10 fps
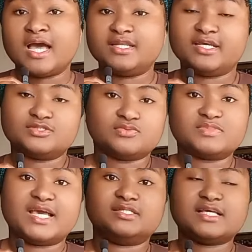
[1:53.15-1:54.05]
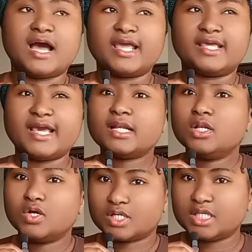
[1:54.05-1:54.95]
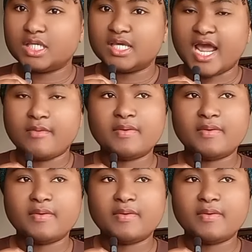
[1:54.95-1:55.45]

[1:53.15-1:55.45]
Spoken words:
and then sometimes I get lucky.